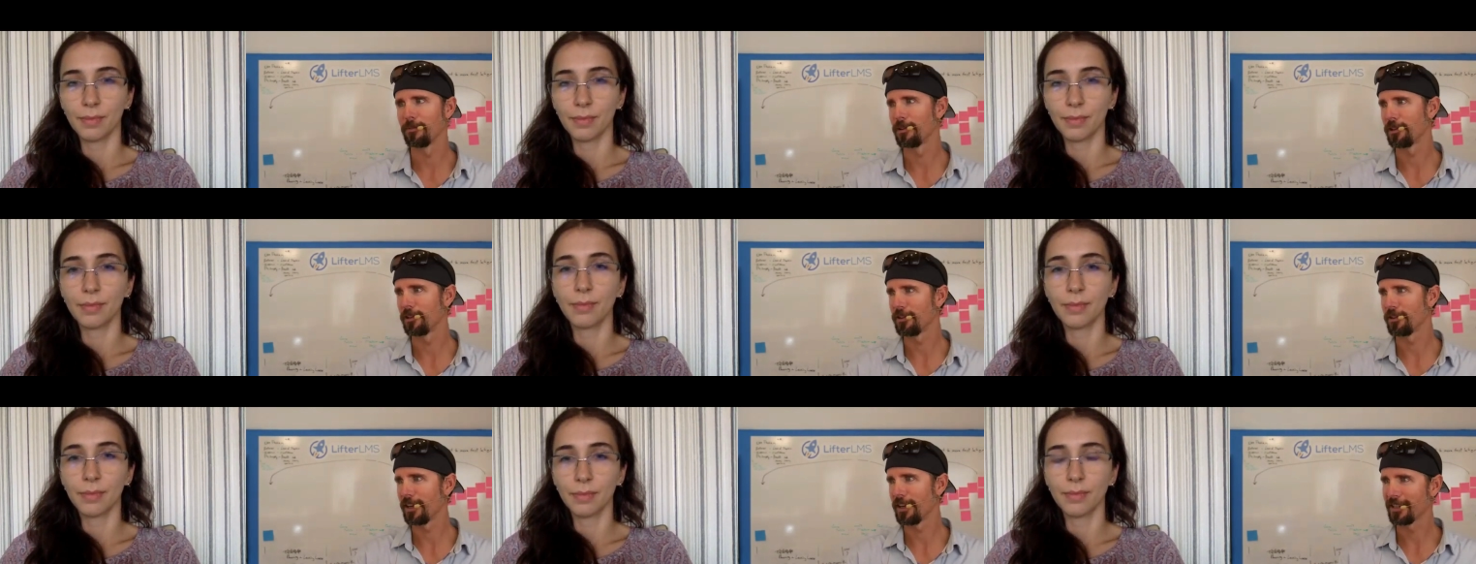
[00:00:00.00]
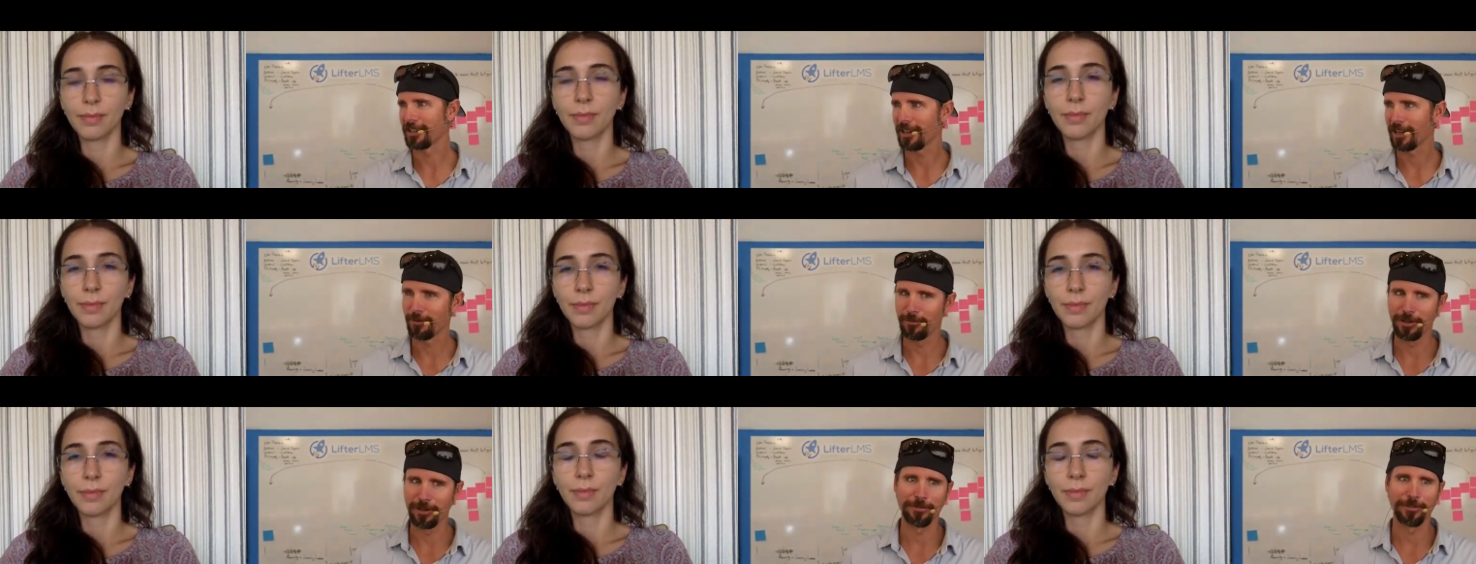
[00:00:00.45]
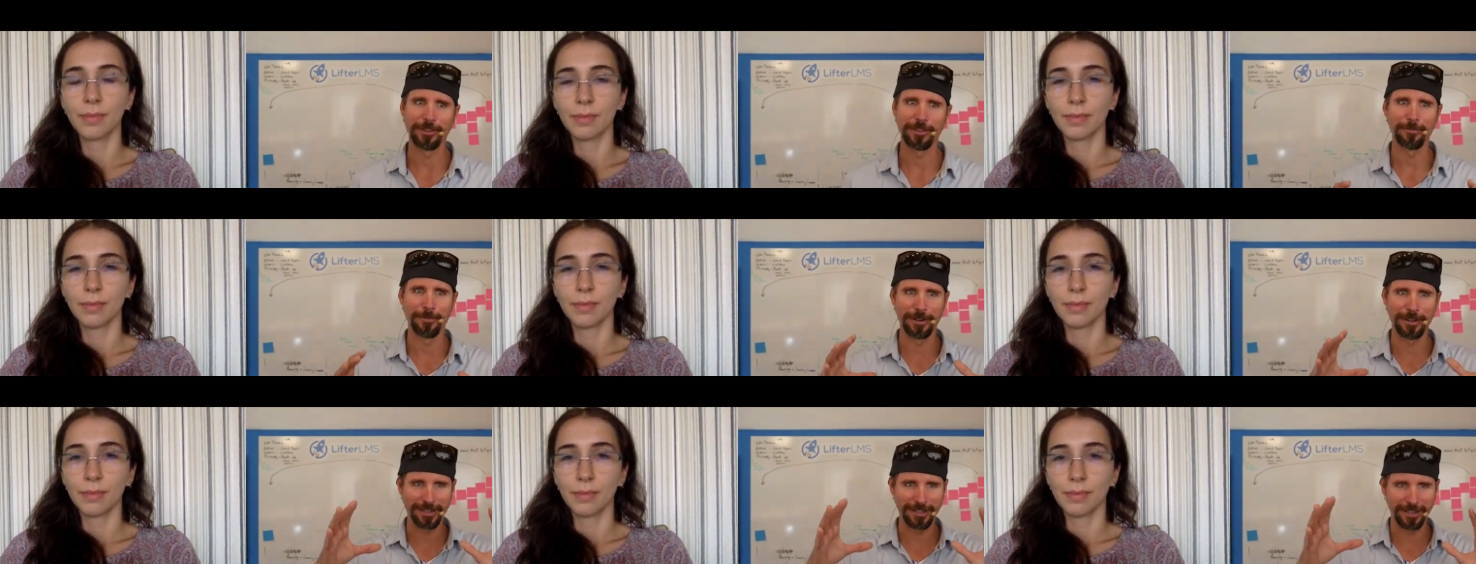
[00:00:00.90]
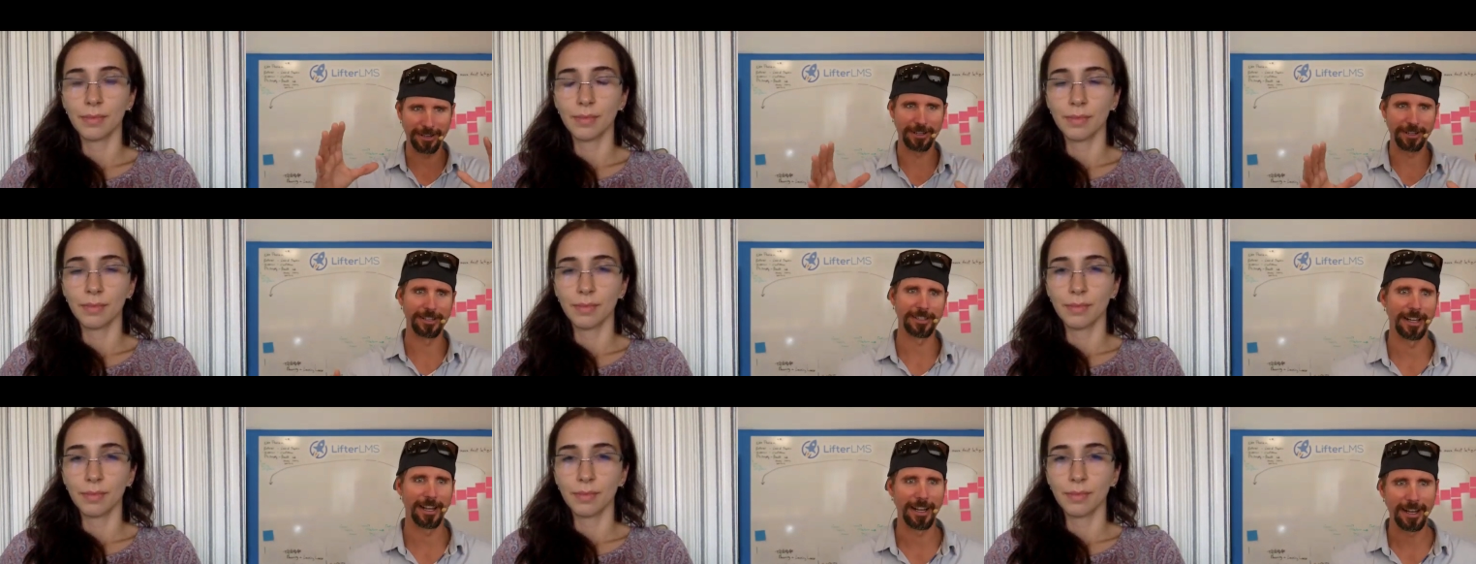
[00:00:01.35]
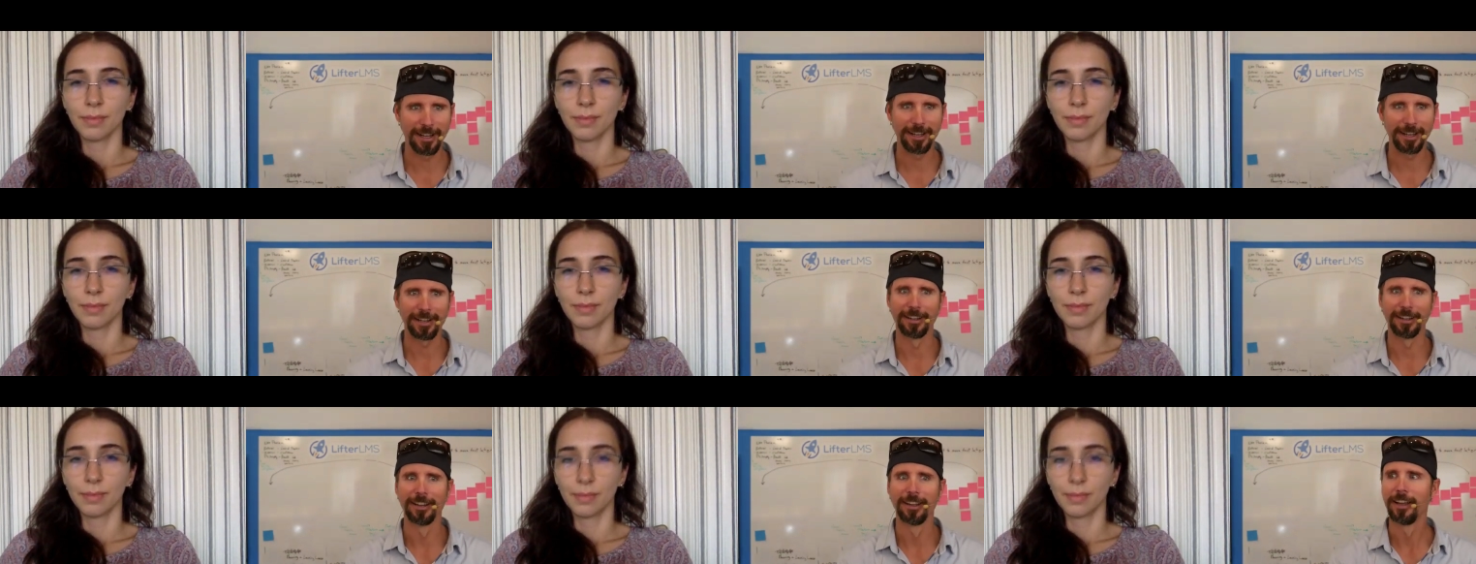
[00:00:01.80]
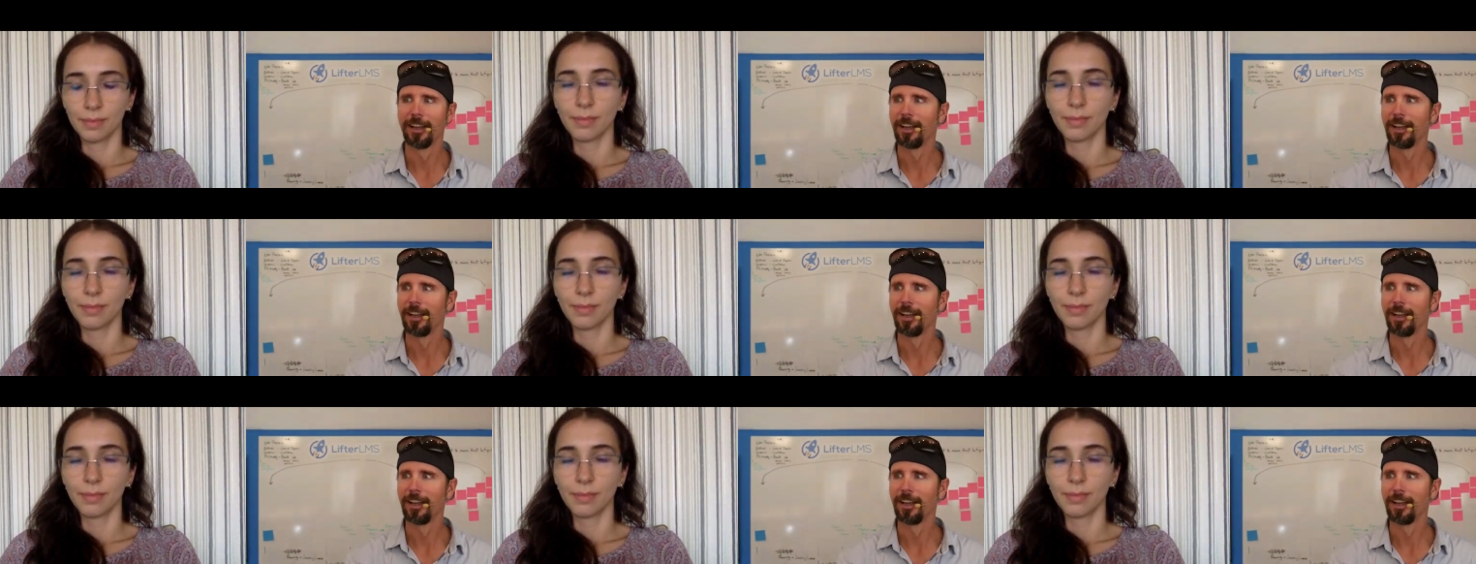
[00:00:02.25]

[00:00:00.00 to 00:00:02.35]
Speaker 1: but you guys come in with a bunch of design